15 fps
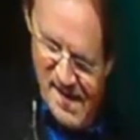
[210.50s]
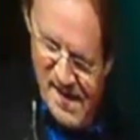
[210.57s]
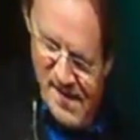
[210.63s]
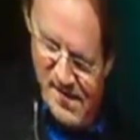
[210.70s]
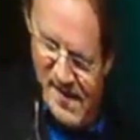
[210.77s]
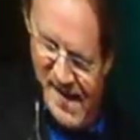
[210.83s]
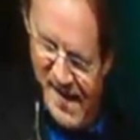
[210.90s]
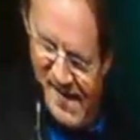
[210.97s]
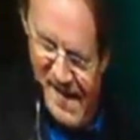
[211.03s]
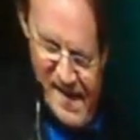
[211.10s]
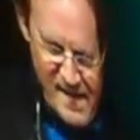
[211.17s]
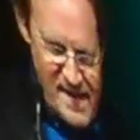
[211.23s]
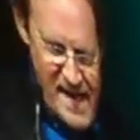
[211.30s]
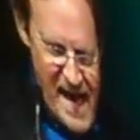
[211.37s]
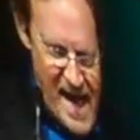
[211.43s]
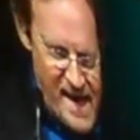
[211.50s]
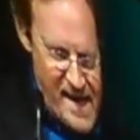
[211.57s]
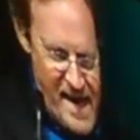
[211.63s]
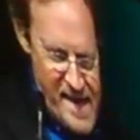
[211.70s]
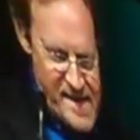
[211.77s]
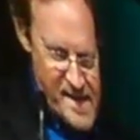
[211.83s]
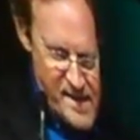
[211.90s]
The, can the
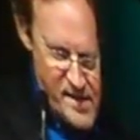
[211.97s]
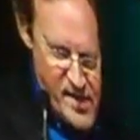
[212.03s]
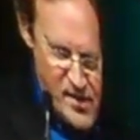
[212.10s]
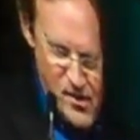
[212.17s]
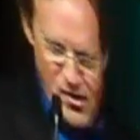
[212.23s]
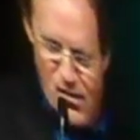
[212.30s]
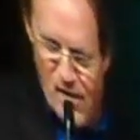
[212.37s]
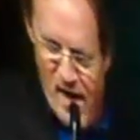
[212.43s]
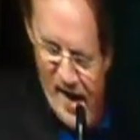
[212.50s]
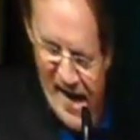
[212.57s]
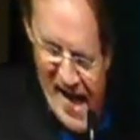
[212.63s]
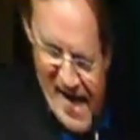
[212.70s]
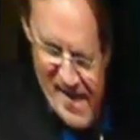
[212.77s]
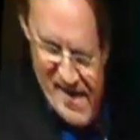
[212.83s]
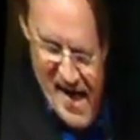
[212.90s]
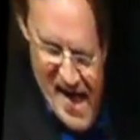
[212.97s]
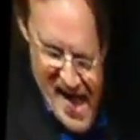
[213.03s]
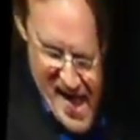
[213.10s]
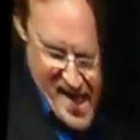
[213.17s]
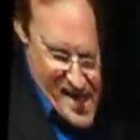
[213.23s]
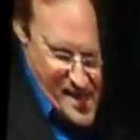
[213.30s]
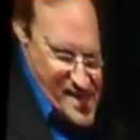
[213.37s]
candidates continue to run head to
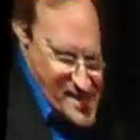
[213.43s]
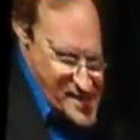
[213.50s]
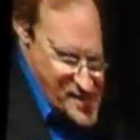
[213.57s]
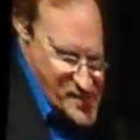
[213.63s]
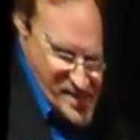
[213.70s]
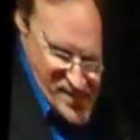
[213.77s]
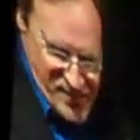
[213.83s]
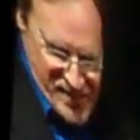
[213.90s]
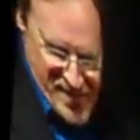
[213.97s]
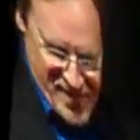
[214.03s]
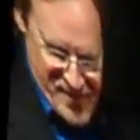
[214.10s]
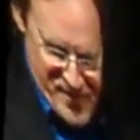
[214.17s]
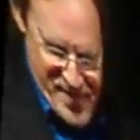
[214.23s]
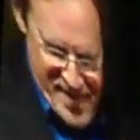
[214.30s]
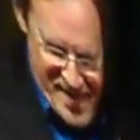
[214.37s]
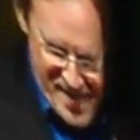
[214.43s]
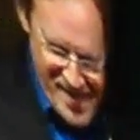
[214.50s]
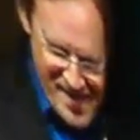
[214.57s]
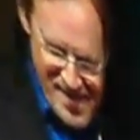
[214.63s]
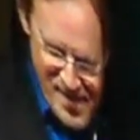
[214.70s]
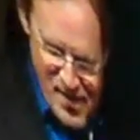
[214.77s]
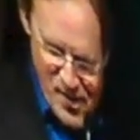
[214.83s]
head in a very, very
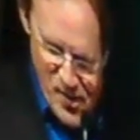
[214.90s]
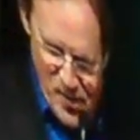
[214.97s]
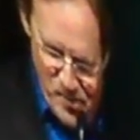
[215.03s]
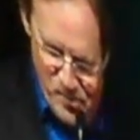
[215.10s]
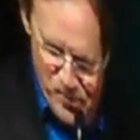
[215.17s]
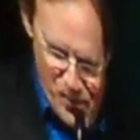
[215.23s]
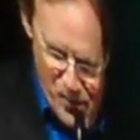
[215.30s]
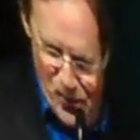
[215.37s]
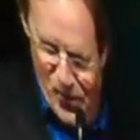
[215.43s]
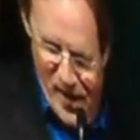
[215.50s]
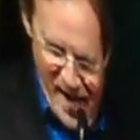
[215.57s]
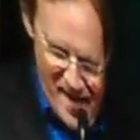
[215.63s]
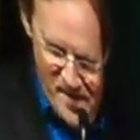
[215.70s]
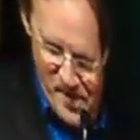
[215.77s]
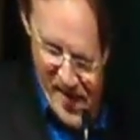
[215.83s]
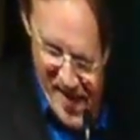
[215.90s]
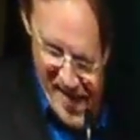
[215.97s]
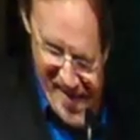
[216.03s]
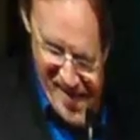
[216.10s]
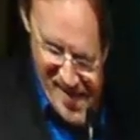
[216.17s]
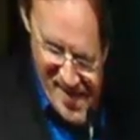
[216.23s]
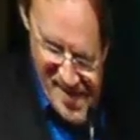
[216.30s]
brutal
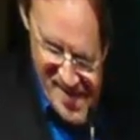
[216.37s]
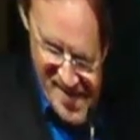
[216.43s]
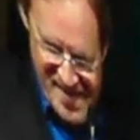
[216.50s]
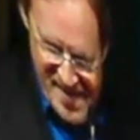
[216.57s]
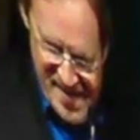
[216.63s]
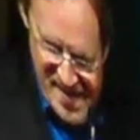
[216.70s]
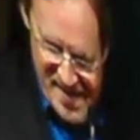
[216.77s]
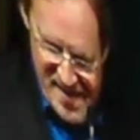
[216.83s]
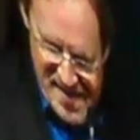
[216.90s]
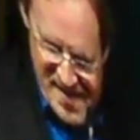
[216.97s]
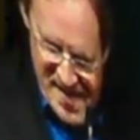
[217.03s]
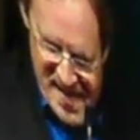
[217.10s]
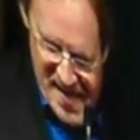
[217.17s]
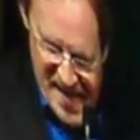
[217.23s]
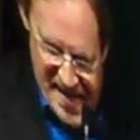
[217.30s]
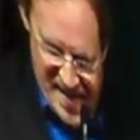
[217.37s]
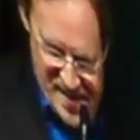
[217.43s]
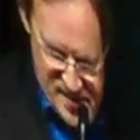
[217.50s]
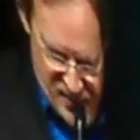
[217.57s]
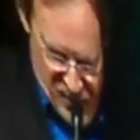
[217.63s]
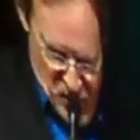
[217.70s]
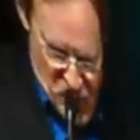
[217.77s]
campaign.
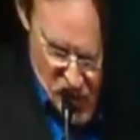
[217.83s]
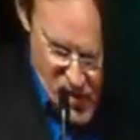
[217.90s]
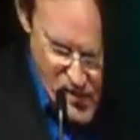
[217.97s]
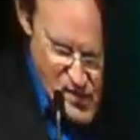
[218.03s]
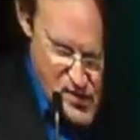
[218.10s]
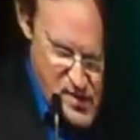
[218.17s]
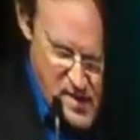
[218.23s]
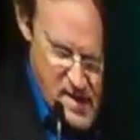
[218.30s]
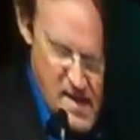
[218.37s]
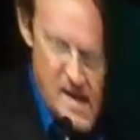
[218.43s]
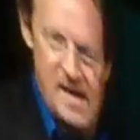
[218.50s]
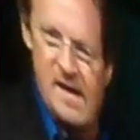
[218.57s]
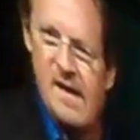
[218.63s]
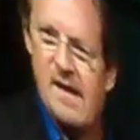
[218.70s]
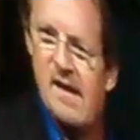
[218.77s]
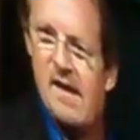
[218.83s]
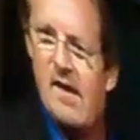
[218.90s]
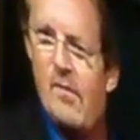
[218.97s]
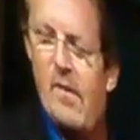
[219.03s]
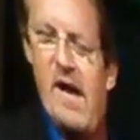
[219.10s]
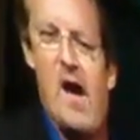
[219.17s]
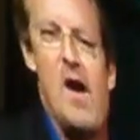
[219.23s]
And of course,
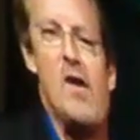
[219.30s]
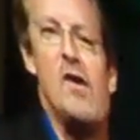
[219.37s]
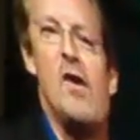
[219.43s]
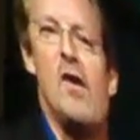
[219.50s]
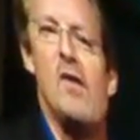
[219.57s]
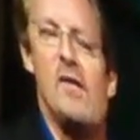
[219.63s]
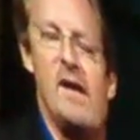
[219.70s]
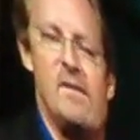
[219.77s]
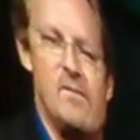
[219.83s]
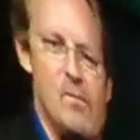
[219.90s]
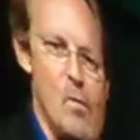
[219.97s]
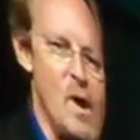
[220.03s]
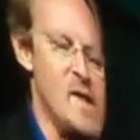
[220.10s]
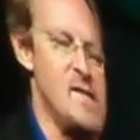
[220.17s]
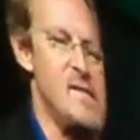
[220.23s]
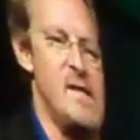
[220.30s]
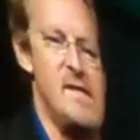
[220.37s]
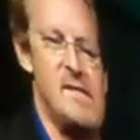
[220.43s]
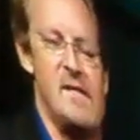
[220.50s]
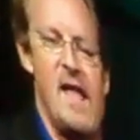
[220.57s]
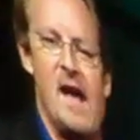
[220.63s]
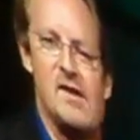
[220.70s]
we all know that once
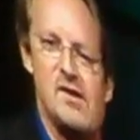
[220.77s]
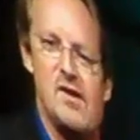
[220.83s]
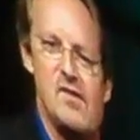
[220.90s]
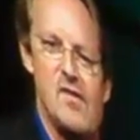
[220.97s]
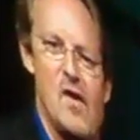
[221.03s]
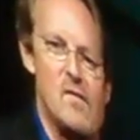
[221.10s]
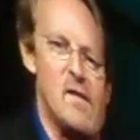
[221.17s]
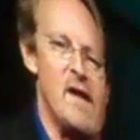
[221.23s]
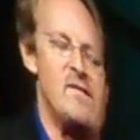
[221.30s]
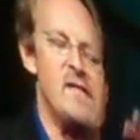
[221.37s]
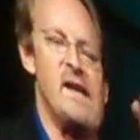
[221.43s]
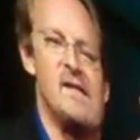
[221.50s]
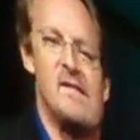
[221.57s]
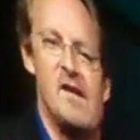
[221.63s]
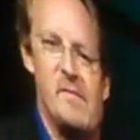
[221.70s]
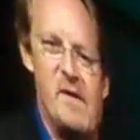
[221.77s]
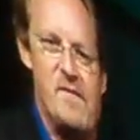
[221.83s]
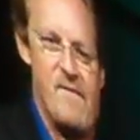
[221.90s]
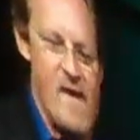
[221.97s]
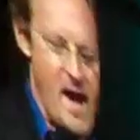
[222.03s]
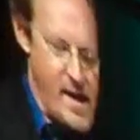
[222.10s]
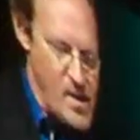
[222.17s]
this election is over, everything's going to be
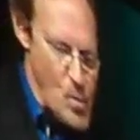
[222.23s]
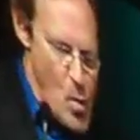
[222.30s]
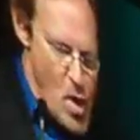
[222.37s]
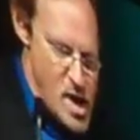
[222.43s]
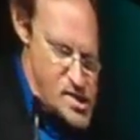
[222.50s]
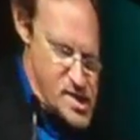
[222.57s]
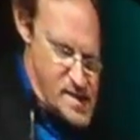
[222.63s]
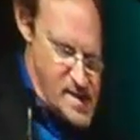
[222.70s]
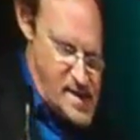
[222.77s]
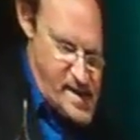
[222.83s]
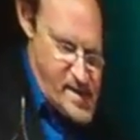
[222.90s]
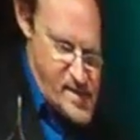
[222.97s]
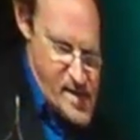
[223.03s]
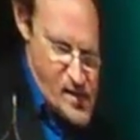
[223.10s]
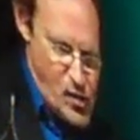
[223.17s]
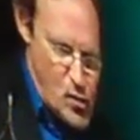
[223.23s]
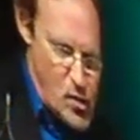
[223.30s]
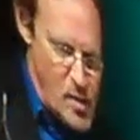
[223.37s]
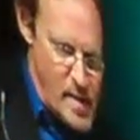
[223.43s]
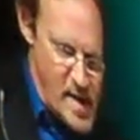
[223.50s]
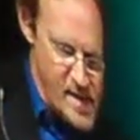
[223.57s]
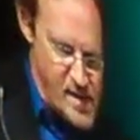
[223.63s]
fine in Washington. Here's a
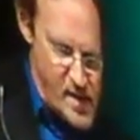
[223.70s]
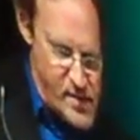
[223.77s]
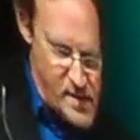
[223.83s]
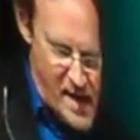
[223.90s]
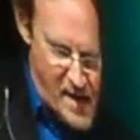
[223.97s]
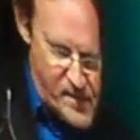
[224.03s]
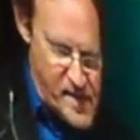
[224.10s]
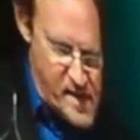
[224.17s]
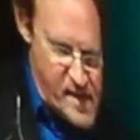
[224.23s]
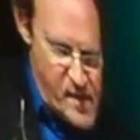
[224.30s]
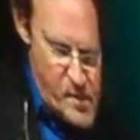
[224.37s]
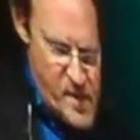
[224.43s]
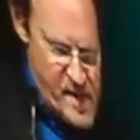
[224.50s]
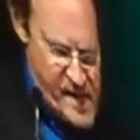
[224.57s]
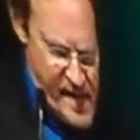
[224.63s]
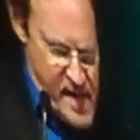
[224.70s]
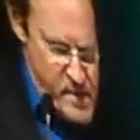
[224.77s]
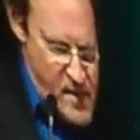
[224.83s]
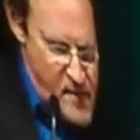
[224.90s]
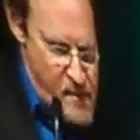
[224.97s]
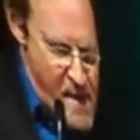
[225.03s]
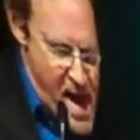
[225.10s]
tour bus. On your left is the Museum
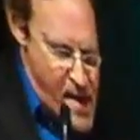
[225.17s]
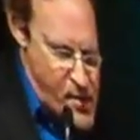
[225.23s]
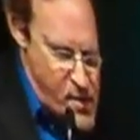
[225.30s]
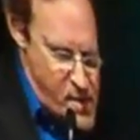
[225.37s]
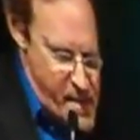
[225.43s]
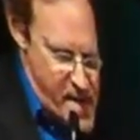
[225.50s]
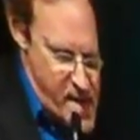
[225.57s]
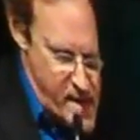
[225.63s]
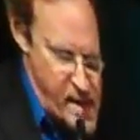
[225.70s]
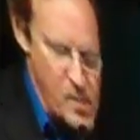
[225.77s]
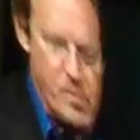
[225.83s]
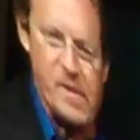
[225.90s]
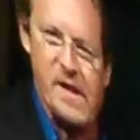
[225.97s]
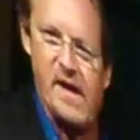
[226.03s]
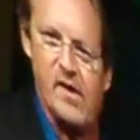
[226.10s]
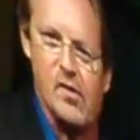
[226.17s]
of Modern American Political